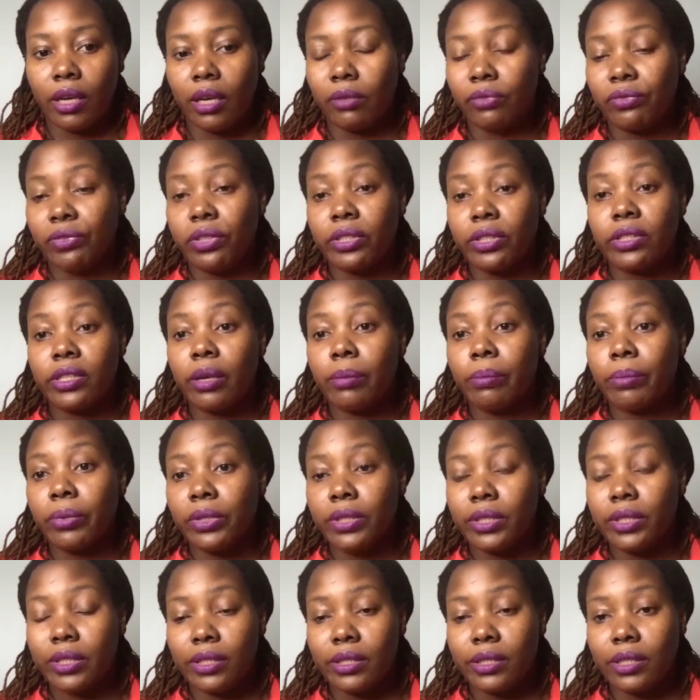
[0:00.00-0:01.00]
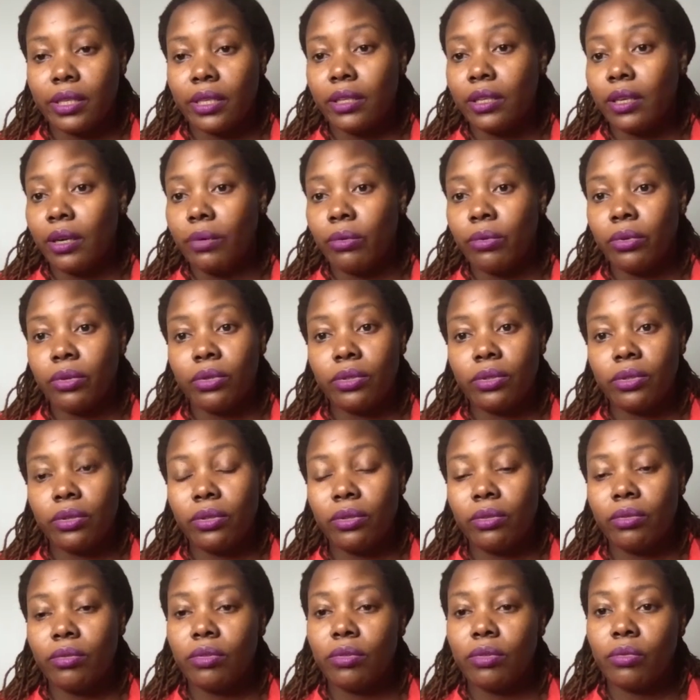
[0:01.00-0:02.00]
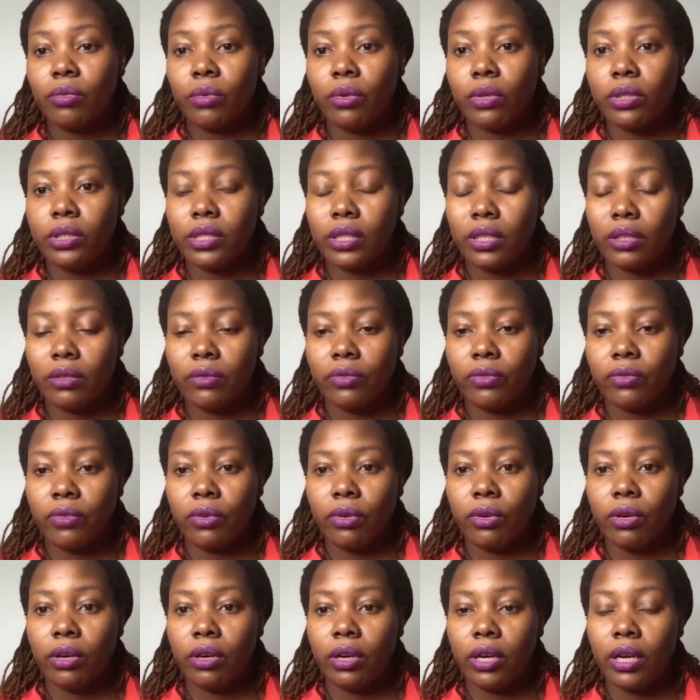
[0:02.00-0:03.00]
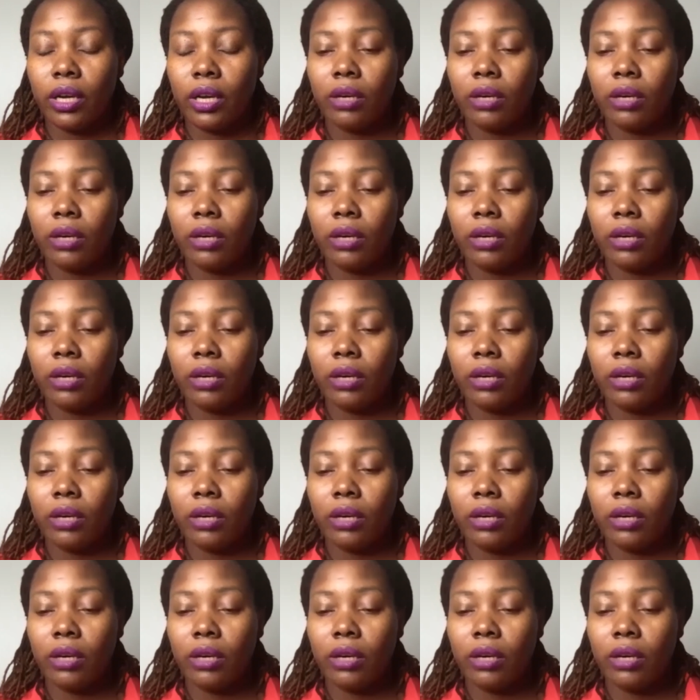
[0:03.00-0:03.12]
For example, in Tanzania, we also use water for,